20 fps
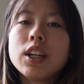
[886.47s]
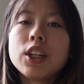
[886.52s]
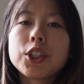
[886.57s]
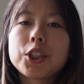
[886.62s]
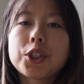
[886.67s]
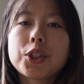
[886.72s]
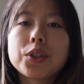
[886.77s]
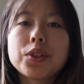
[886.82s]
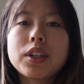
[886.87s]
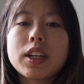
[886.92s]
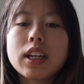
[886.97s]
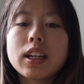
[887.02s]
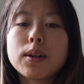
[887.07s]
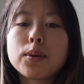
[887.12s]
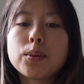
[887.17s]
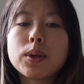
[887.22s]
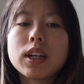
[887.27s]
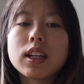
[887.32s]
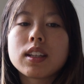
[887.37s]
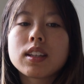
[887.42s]

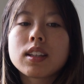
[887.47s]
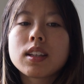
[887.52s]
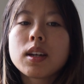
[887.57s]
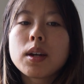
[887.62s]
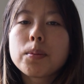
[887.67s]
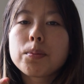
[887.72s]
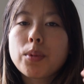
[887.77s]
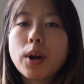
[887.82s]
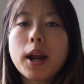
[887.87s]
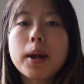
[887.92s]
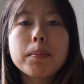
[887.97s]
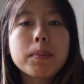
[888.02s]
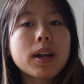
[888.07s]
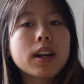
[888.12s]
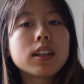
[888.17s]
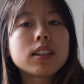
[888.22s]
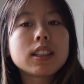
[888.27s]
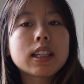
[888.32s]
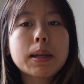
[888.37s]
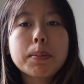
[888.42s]
shooting with
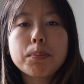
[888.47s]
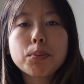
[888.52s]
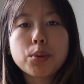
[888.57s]
primarily